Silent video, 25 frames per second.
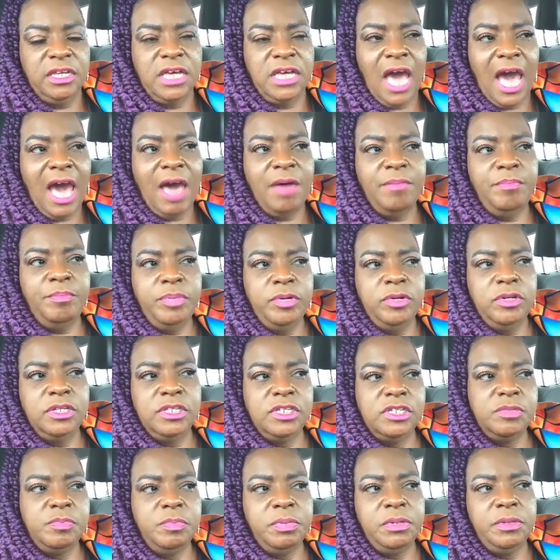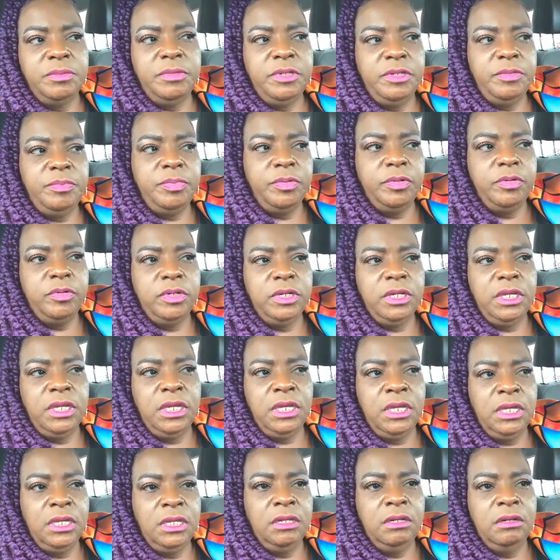God puts people
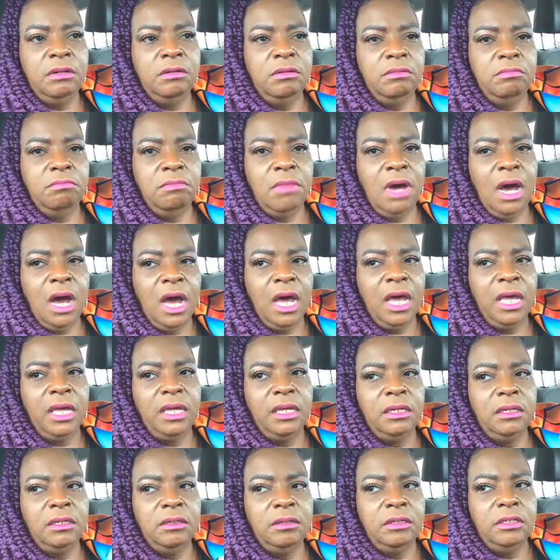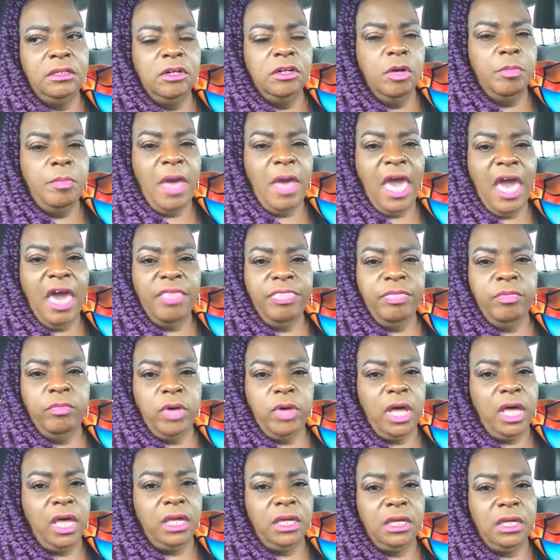in my, you know,
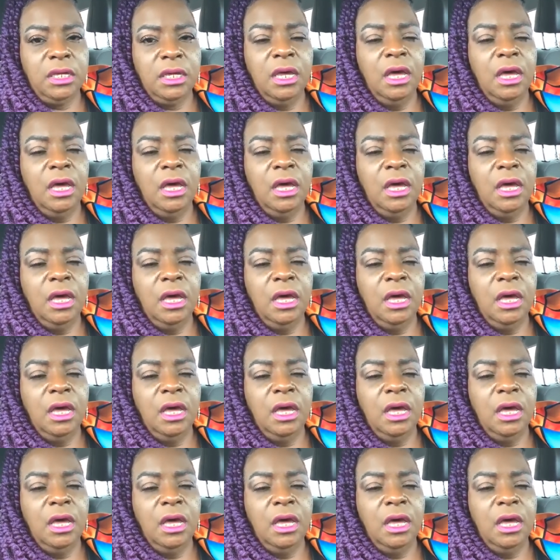pathway.